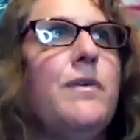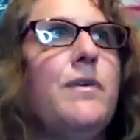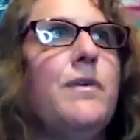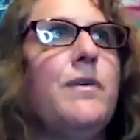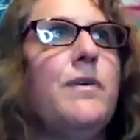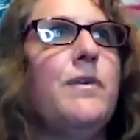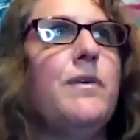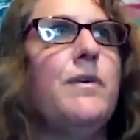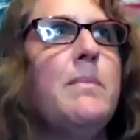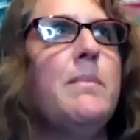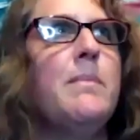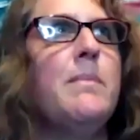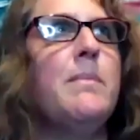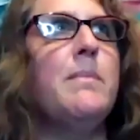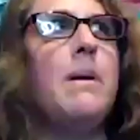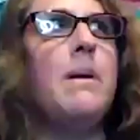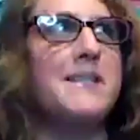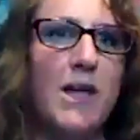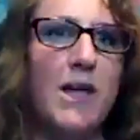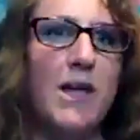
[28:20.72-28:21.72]
the time that
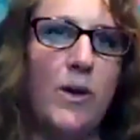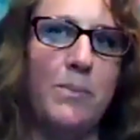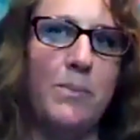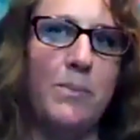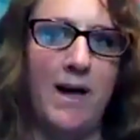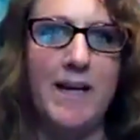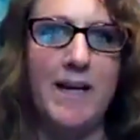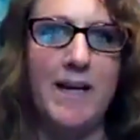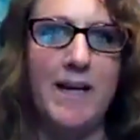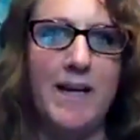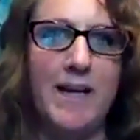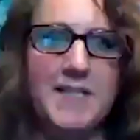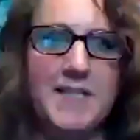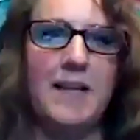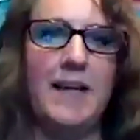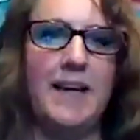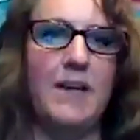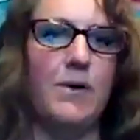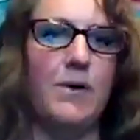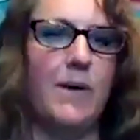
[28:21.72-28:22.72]
you got the idea,
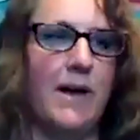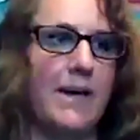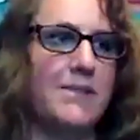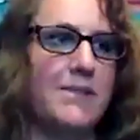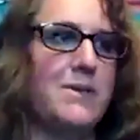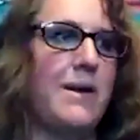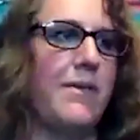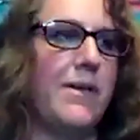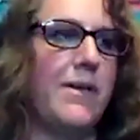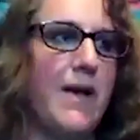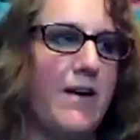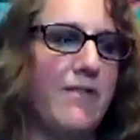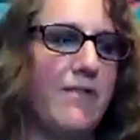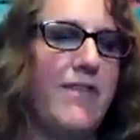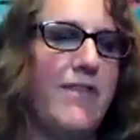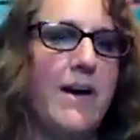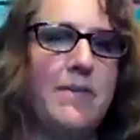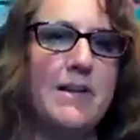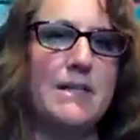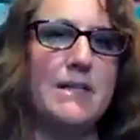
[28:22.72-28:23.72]
like, okay, so I
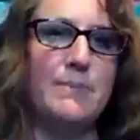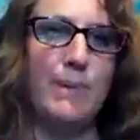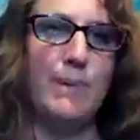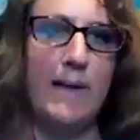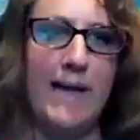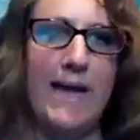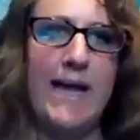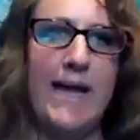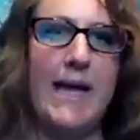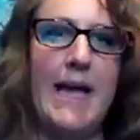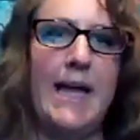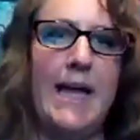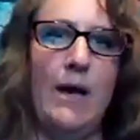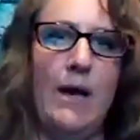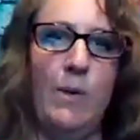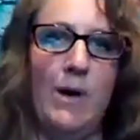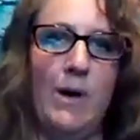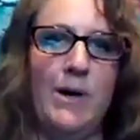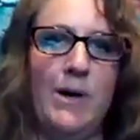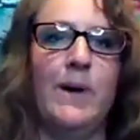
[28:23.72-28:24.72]
found this play and
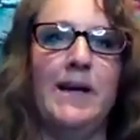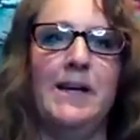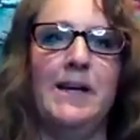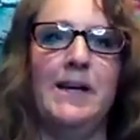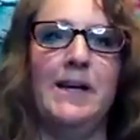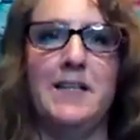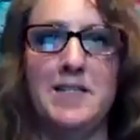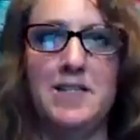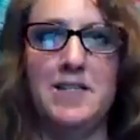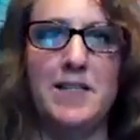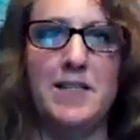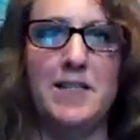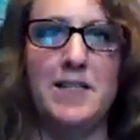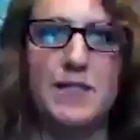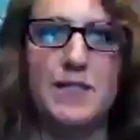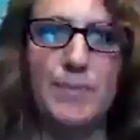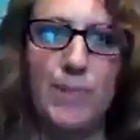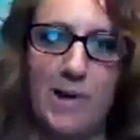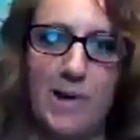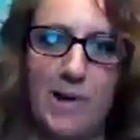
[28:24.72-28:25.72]
I want to write it into
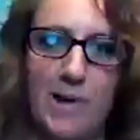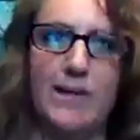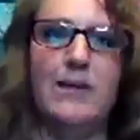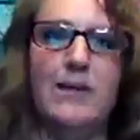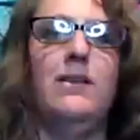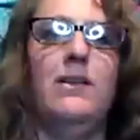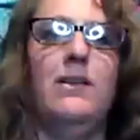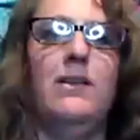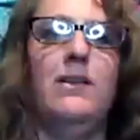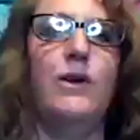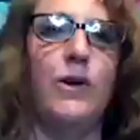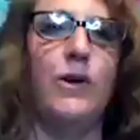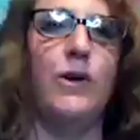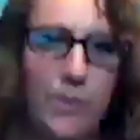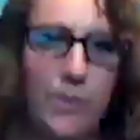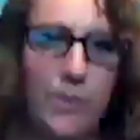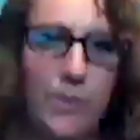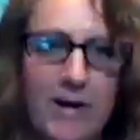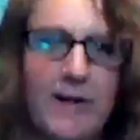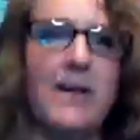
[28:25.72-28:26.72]
this book, you go to
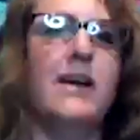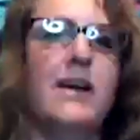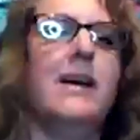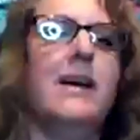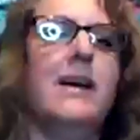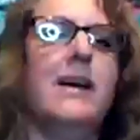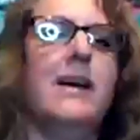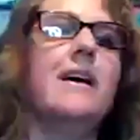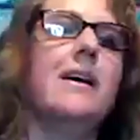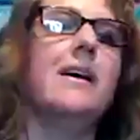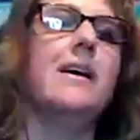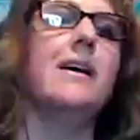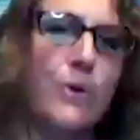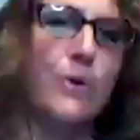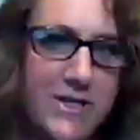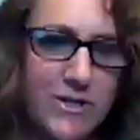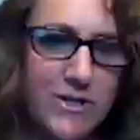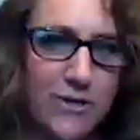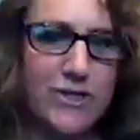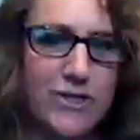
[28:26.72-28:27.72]
America, you
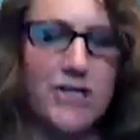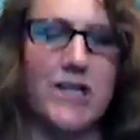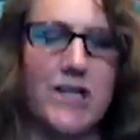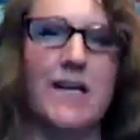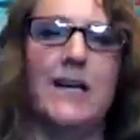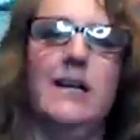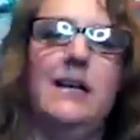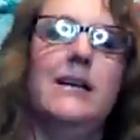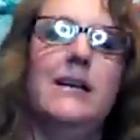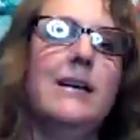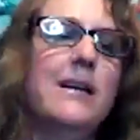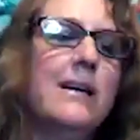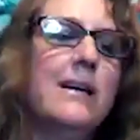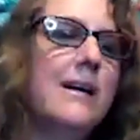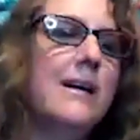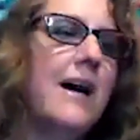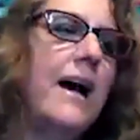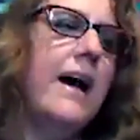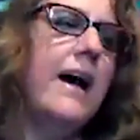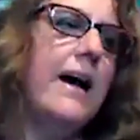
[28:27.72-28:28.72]
research it,
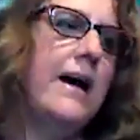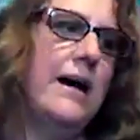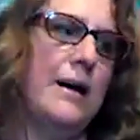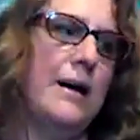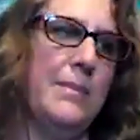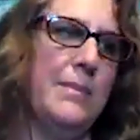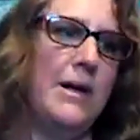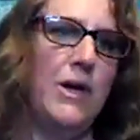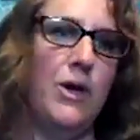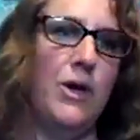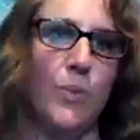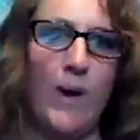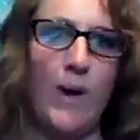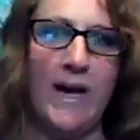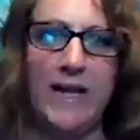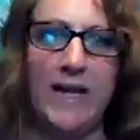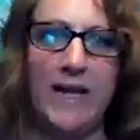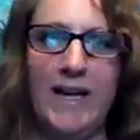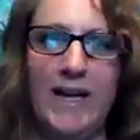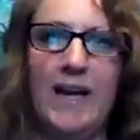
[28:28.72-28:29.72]
you're
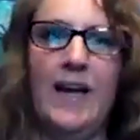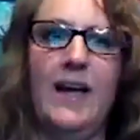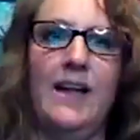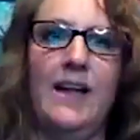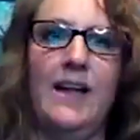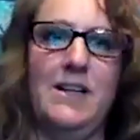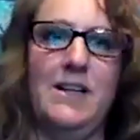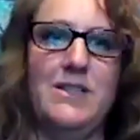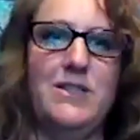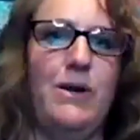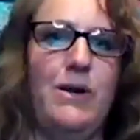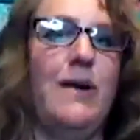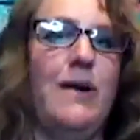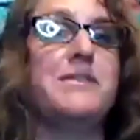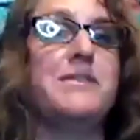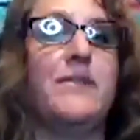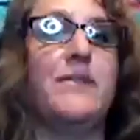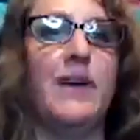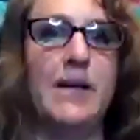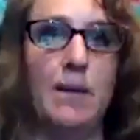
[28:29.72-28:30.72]
writing it, you
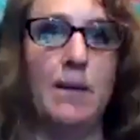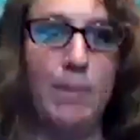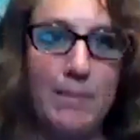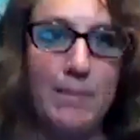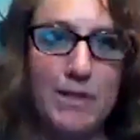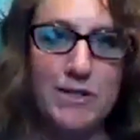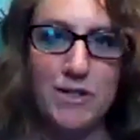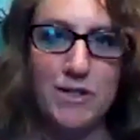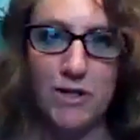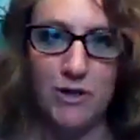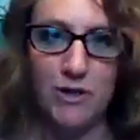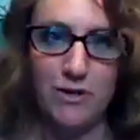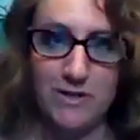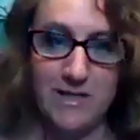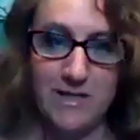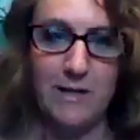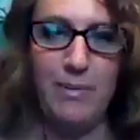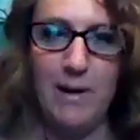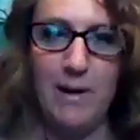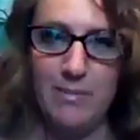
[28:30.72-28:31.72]
have to find a publisher
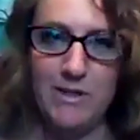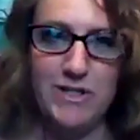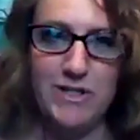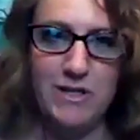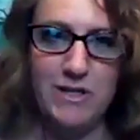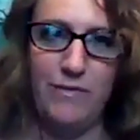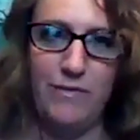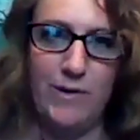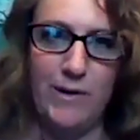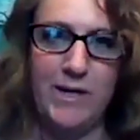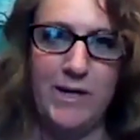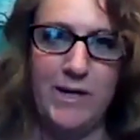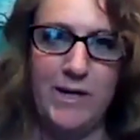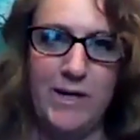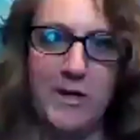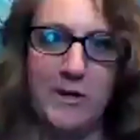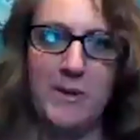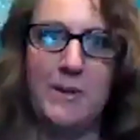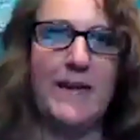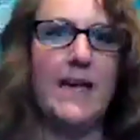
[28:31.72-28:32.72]
who's going to publish it for
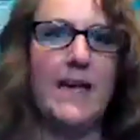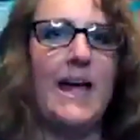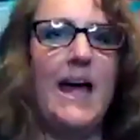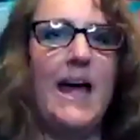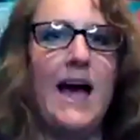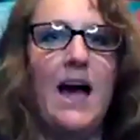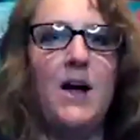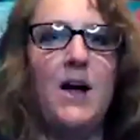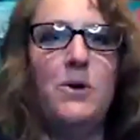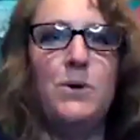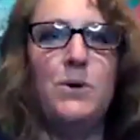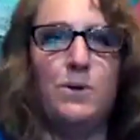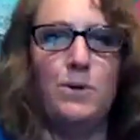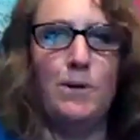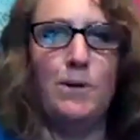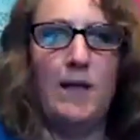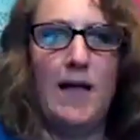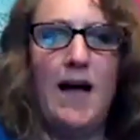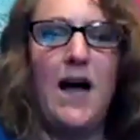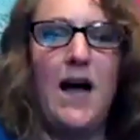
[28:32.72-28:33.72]
you. Like, how
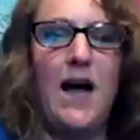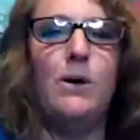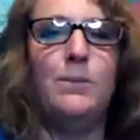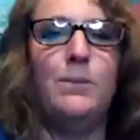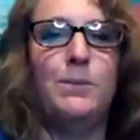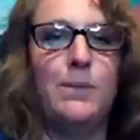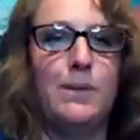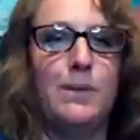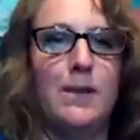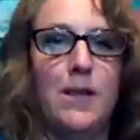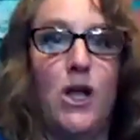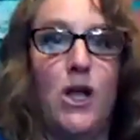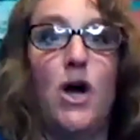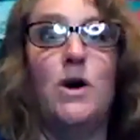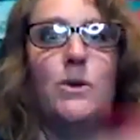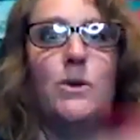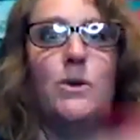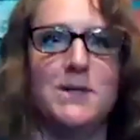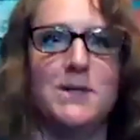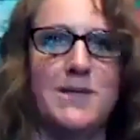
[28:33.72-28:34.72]

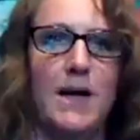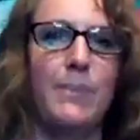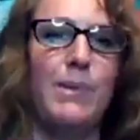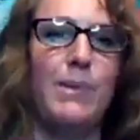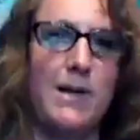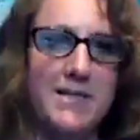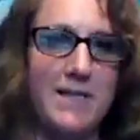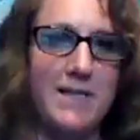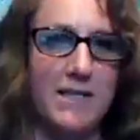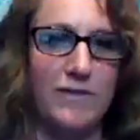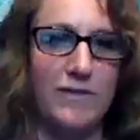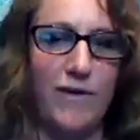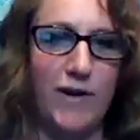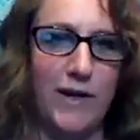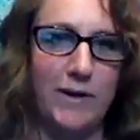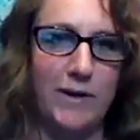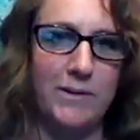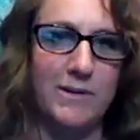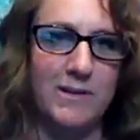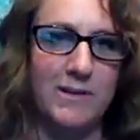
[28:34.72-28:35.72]
long was that process for
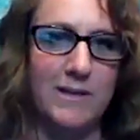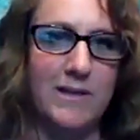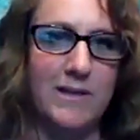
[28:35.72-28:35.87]
you?